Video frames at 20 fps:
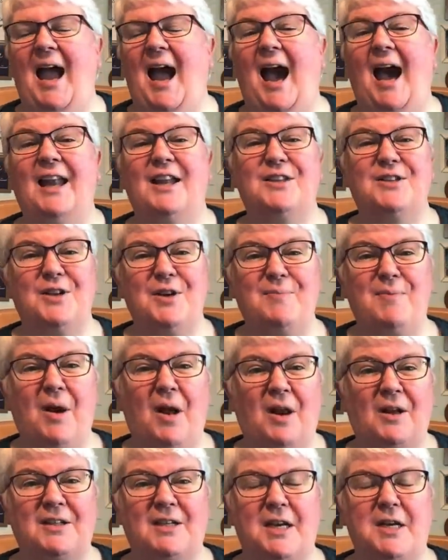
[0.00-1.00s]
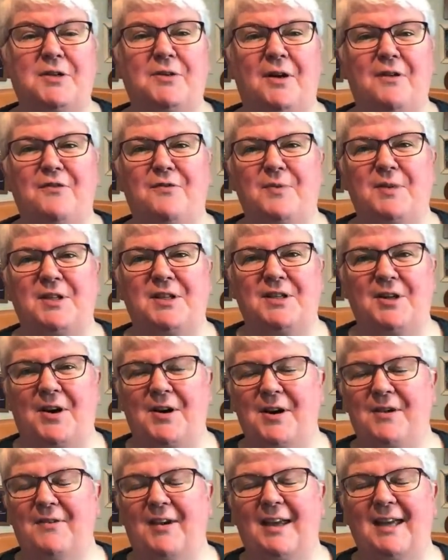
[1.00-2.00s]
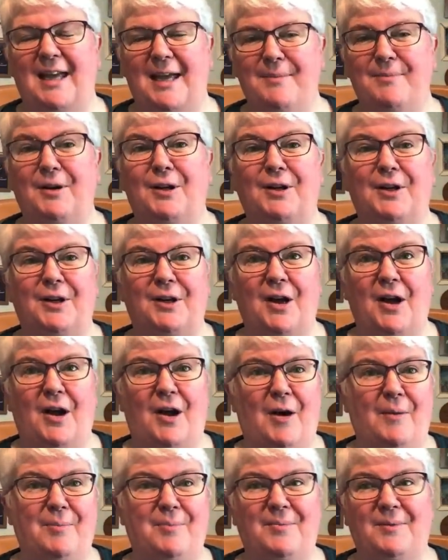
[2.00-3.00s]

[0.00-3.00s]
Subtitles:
And I do apologise right from the start if I keep looking up